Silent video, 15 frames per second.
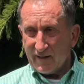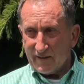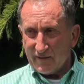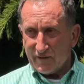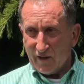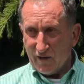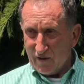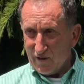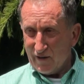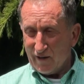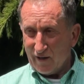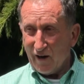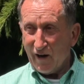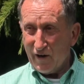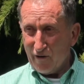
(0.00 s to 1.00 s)
So
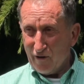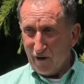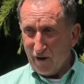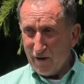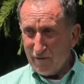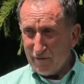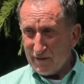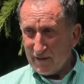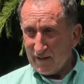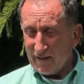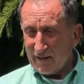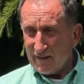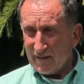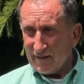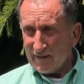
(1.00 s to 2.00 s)
I arrived.
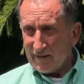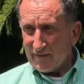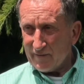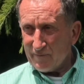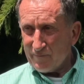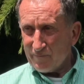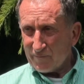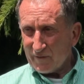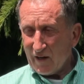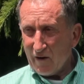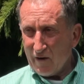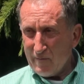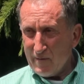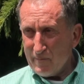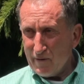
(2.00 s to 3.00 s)
I
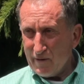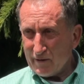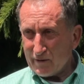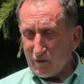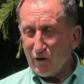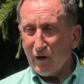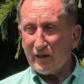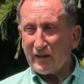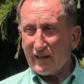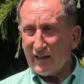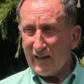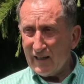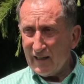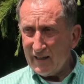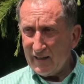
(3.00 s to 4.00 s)
remember it quite
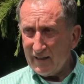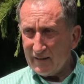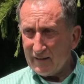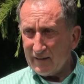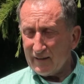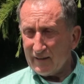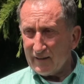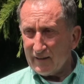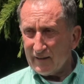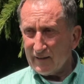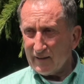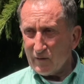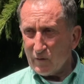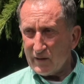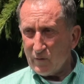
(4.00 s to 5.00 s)
clearly.
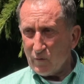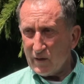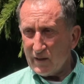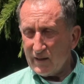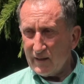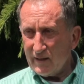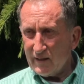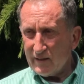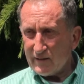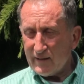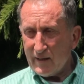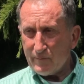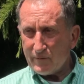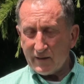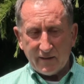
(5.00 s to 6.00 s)
We
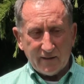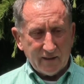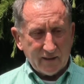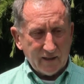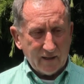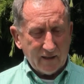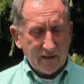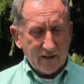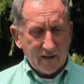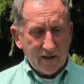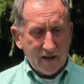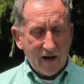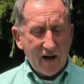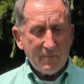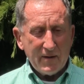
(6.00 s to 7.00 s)
slept in little
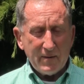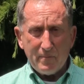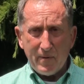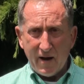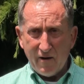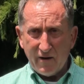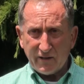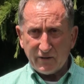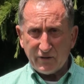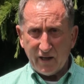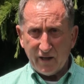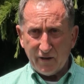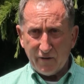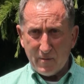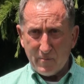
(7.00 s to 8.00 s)
army barracks out on